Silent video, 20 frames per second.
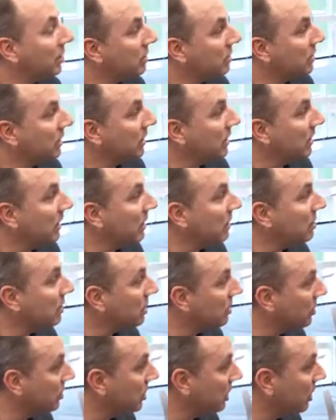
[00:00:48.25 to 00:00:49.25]
That's the
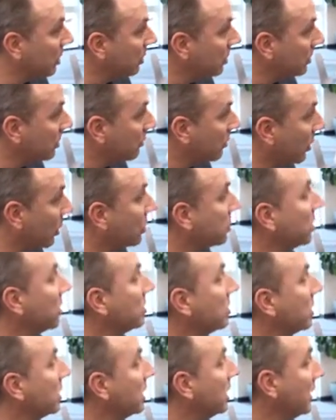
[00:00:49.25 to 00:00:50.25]
Intel Xeon
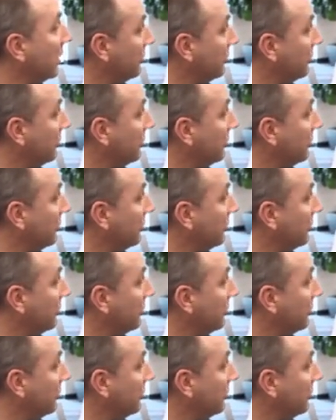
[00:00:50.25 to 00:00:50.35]
processor